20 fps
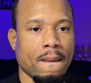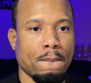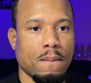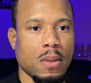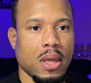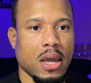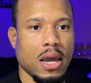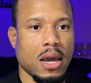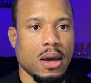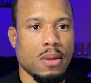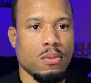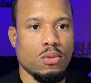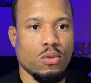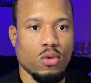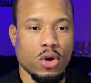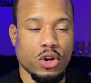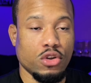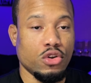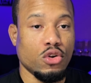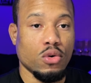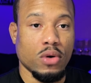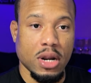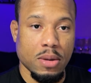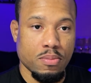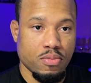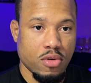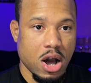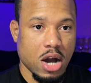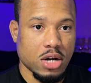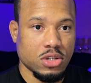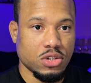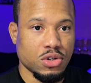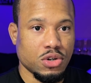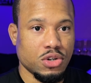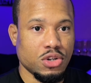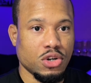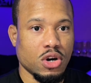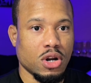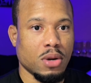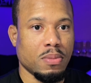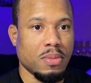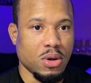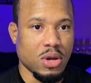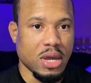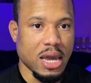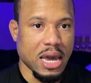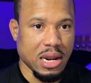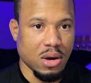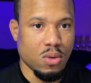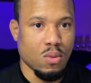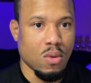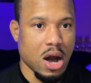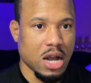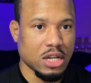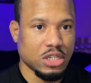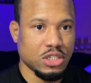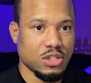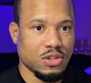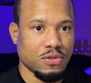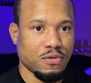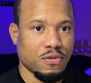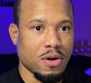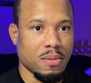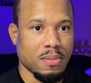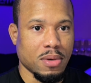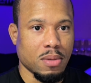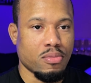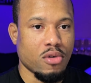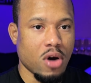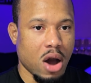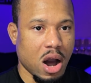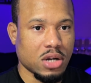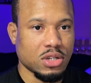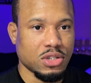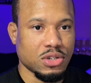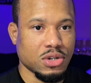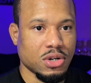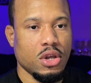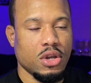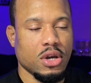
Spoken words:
And when you're doing it proctored, you're going to be getting watched from a proctor.